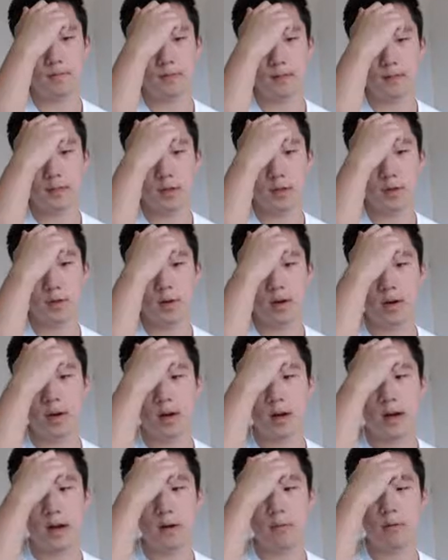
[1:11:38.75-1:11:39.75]
So
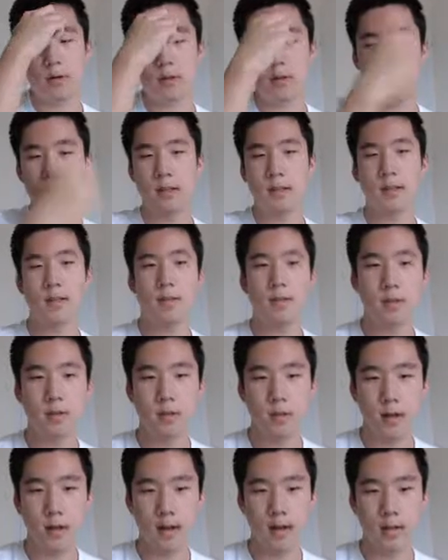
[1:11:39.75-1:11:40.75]
I want to leave you
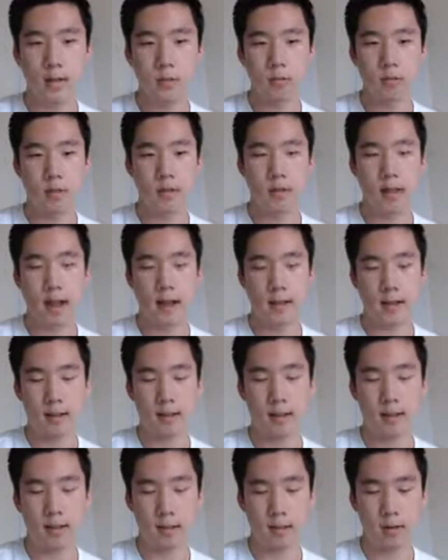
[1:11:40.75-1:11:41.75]
guys with that to
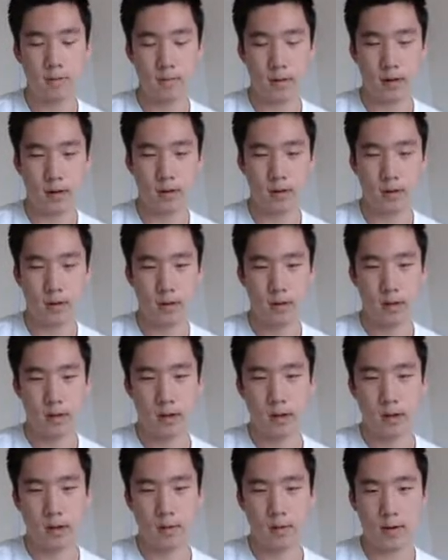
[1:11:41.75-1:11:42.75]
think about.
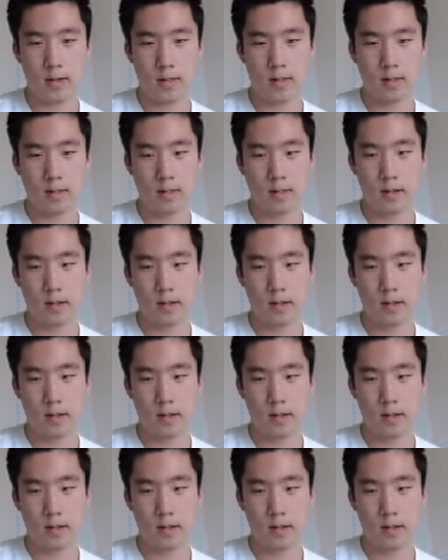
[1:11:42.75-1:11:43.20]
Alright?